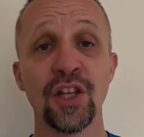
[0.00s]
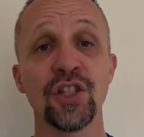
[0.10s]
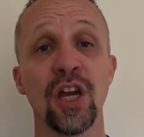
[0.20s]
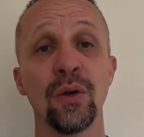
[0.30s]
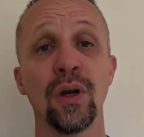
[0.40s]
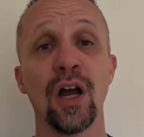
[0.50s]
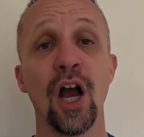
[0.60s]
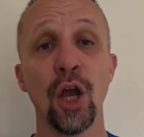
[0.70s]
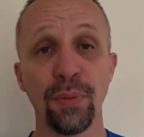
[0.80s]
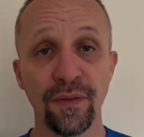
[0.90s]
So,
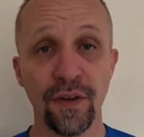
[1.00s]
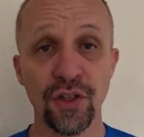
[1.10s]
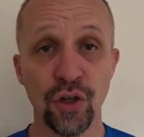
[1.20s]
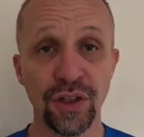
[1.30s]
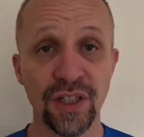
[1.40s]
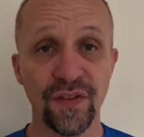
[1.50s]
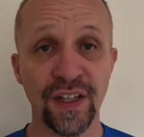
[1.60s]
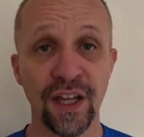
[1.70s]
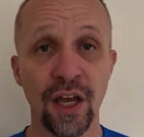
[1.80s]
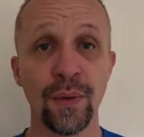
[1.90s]
hope you've enjoyed this
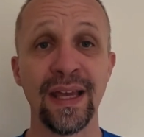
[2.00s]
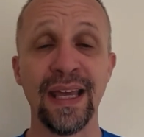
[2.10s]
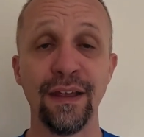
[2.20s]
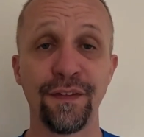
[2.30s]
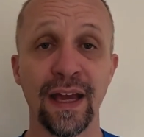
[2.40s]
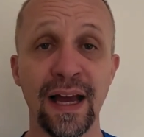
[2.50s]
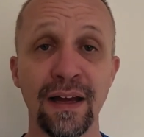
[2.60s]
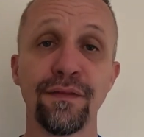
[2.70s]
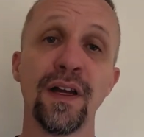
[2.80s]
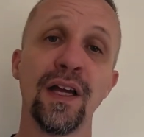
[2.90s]
video. If you
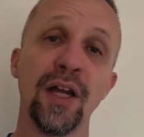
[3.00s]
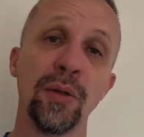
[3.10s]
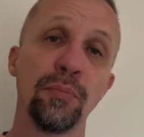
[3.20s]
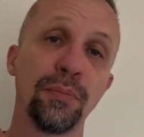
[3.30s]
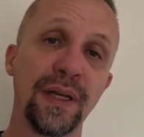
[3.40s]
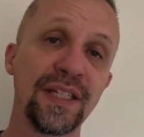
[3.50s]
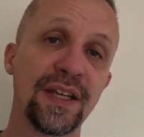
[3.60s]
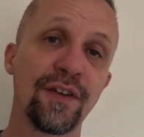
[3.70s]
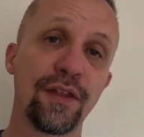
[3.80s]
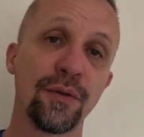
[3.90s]
have, please
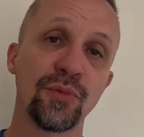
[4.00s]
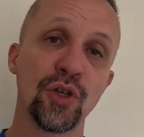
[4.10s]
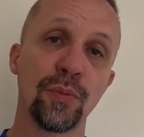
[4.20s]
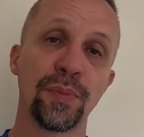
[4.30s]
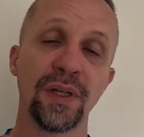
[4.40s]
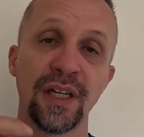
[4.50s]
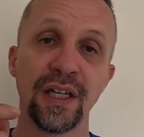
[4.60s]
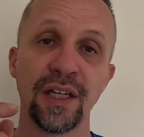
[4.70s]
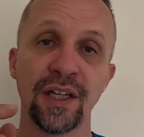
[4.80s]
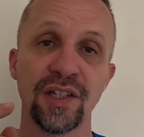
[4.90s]
give it a thumbs up,
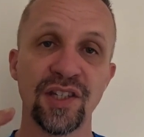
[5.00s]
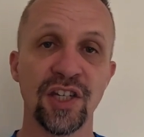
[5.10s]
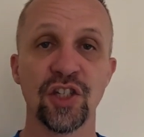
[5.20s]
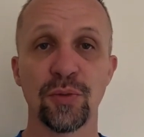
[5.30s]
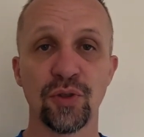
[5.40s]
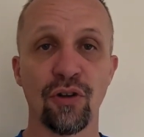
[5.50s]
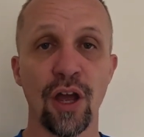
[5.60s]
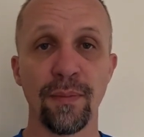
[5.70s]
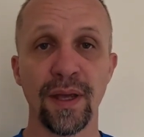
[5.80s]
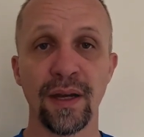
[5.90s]
consider
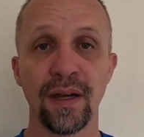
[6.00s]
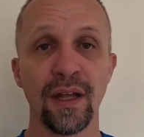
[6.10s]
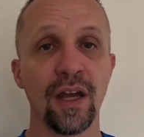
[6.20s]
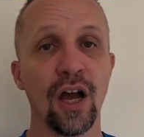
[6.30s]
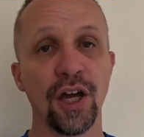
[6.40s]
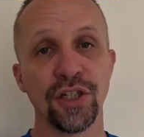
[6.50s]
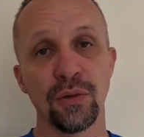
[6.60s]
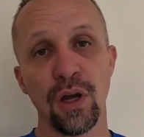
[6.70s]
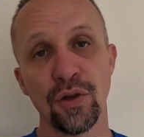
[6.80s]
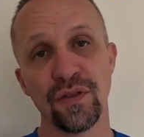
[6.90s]
subscribing. I
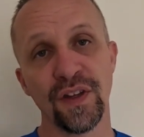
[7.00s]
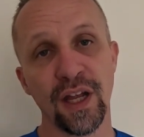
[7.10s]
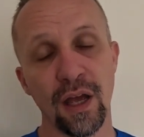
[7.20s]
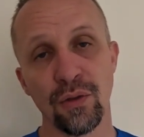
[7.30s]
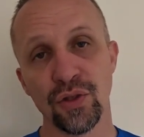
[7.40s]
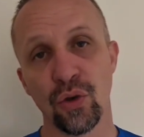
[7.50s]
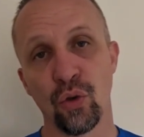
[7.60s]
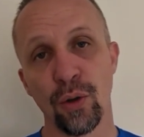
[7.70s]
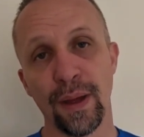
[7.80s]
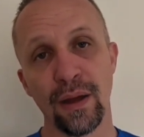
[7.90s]
do loads of videos
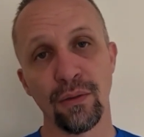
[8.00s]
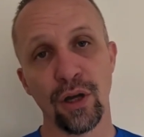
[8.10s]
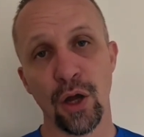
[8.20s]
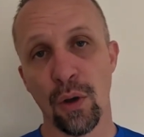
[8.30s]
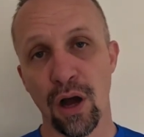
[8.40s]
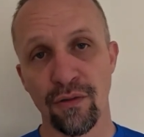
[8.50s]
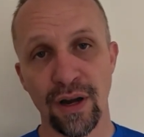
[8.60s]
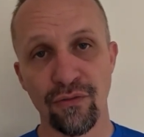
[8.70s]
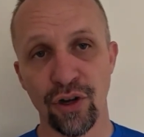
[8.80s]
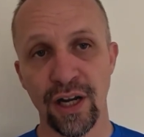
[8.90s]
all about low heart
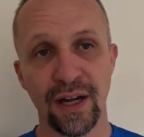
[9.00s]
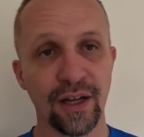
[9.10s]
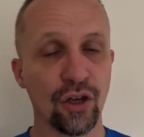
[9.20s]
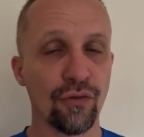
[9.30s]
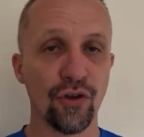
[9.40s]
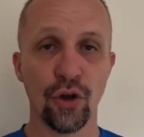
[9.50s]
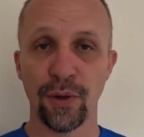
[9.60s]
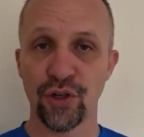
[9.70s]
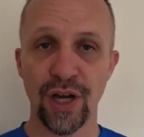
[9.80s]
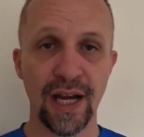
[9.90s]
rate running, covering all
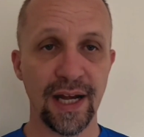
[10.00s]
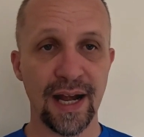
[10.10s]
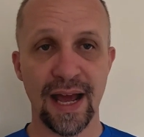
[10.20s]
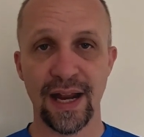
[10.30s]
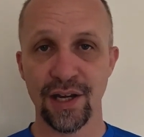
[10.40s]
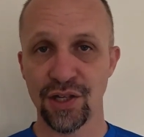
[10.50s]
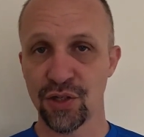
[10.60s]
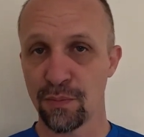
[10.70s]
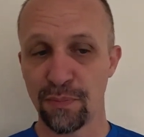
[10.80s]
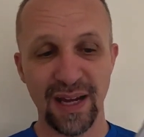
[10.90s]
my training and
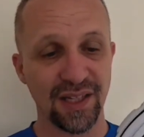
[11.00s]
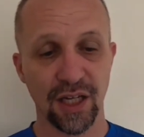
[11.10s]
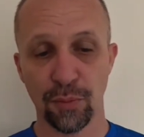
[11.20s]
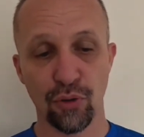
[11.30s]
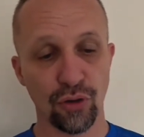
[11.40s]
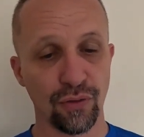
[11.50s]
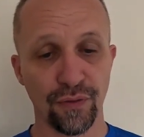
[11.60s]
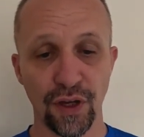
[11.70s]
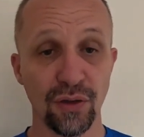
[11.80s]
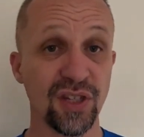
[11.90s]
some basic product
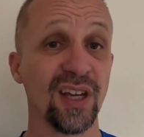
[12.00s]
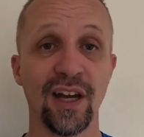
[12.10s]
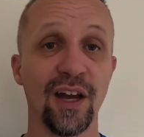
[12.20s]
reviews.